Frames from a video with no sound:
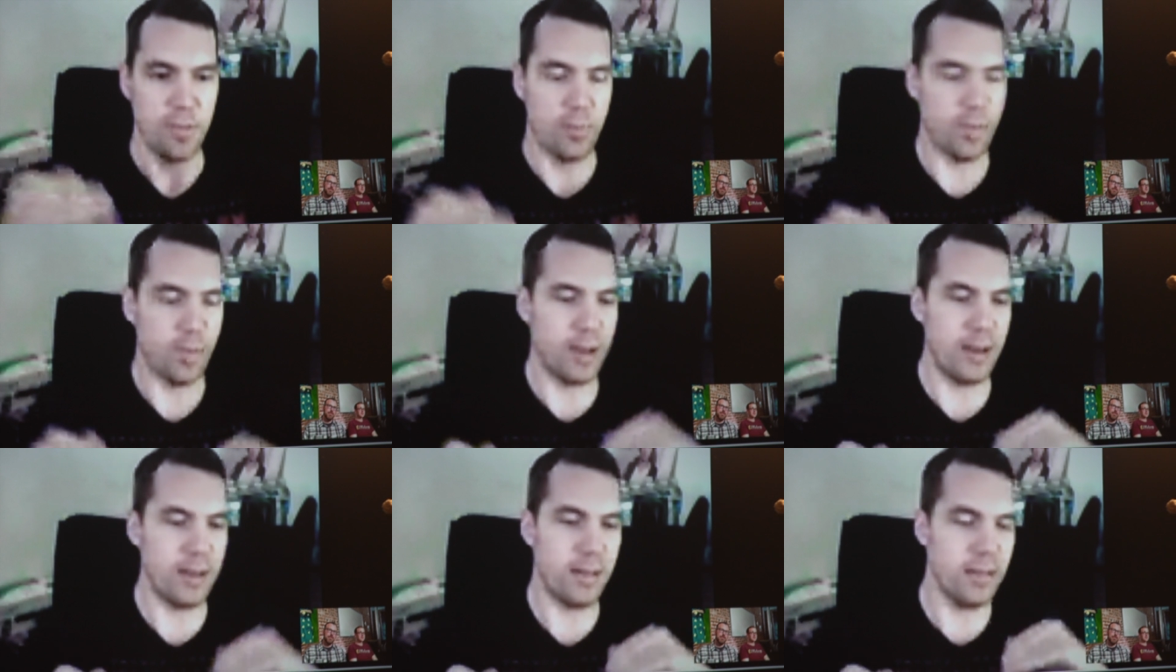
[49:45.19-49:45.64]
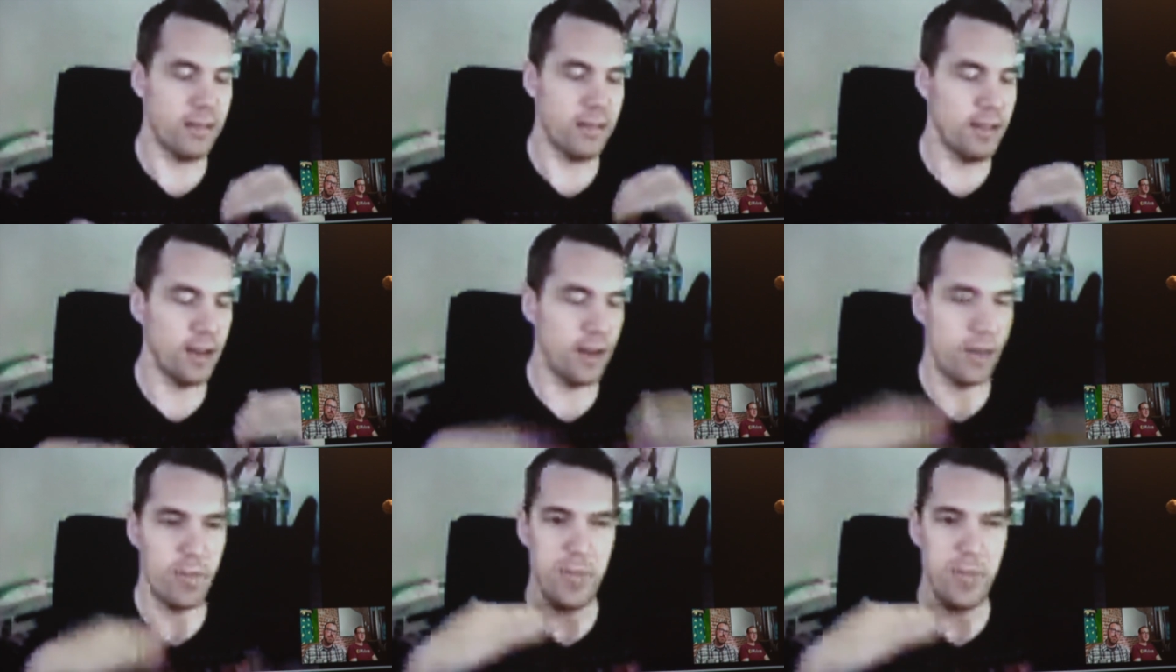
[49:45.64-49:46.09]
but,
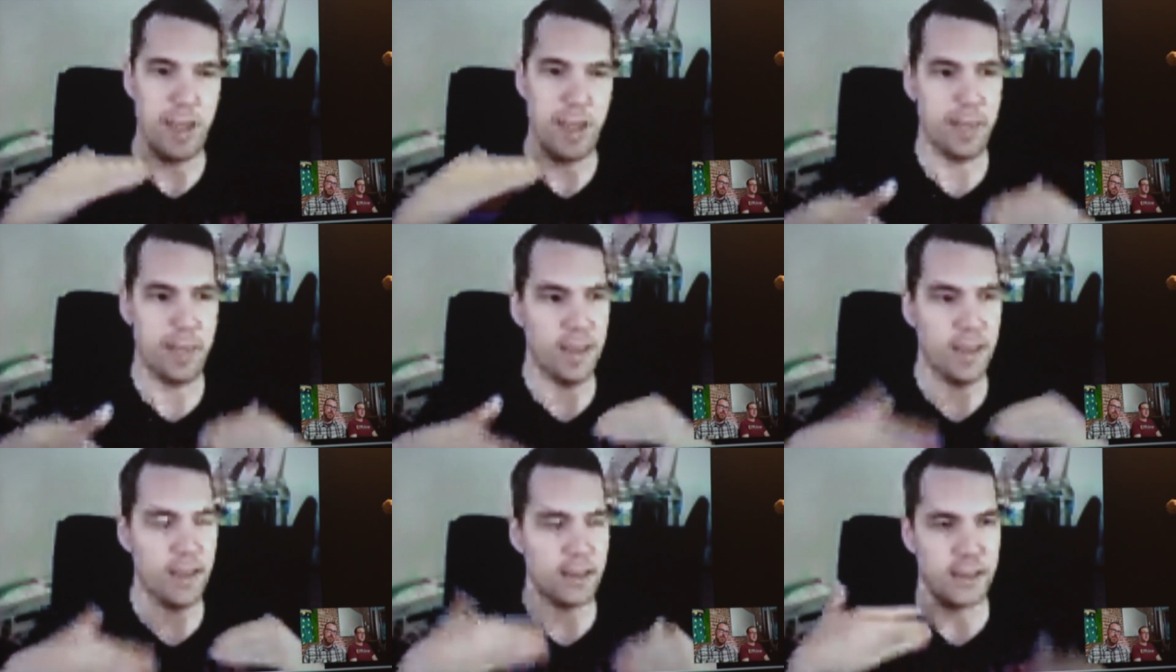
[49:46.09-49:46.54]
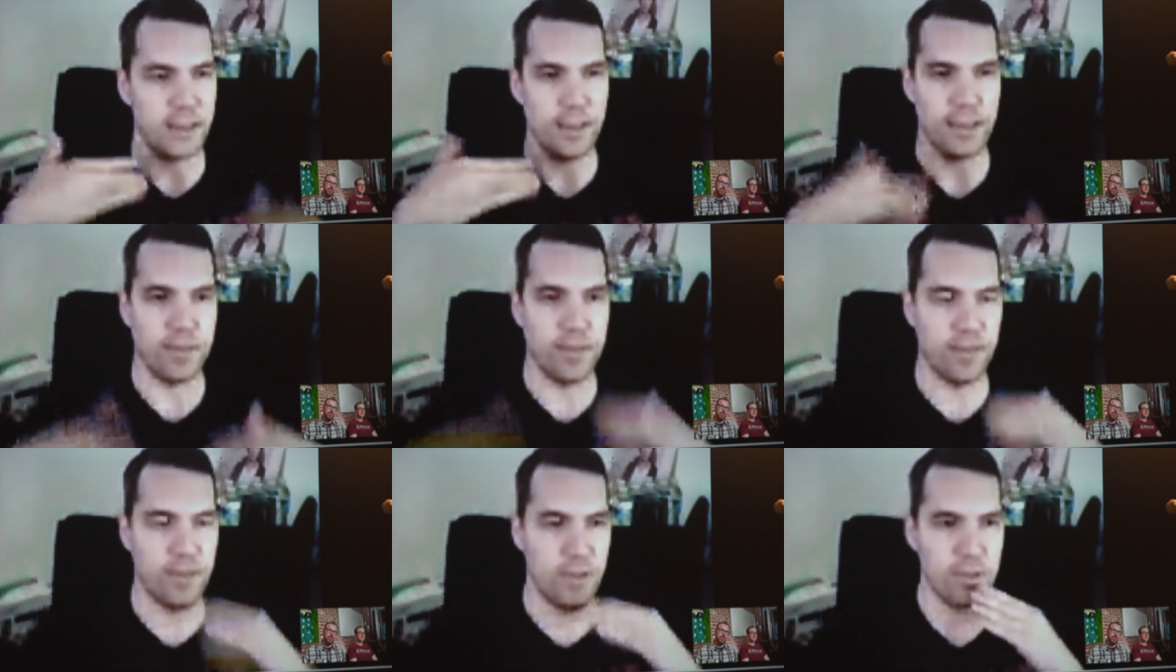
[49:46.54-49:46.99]
you know, maybe it
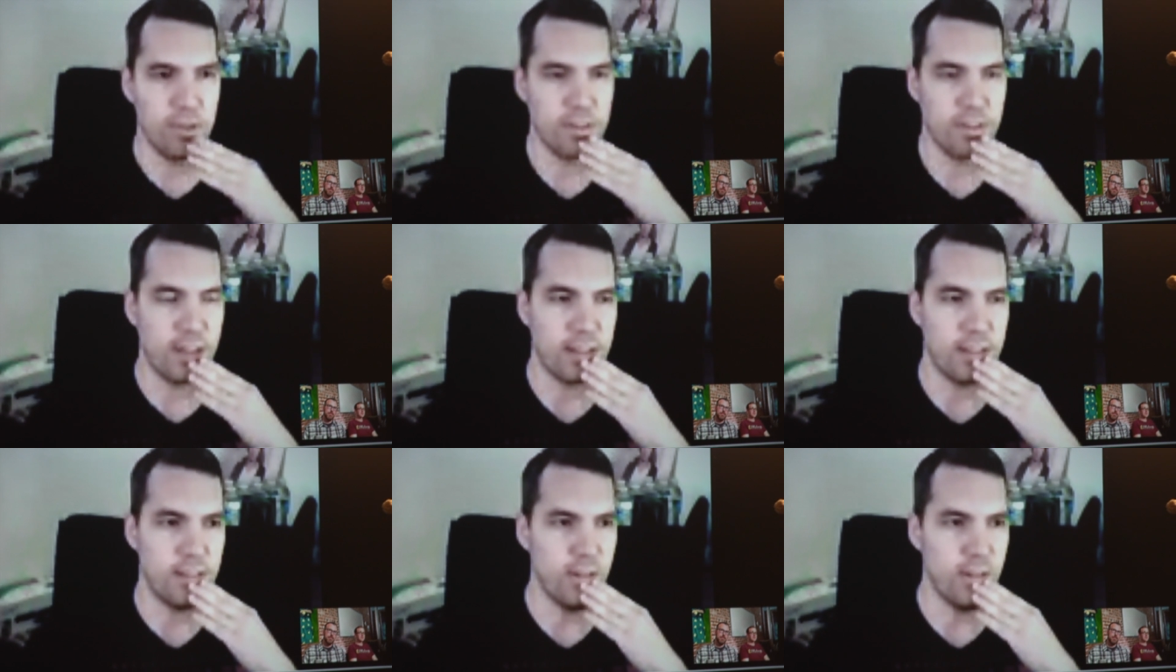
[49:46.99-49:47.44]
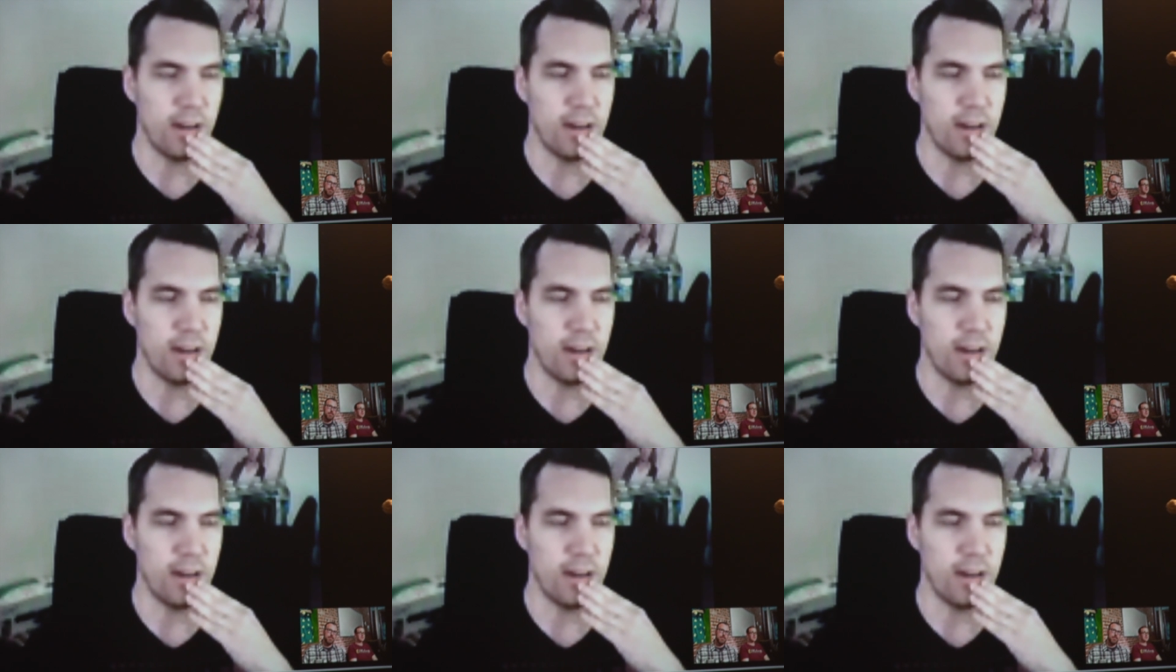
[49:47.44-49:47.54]
confuses that too.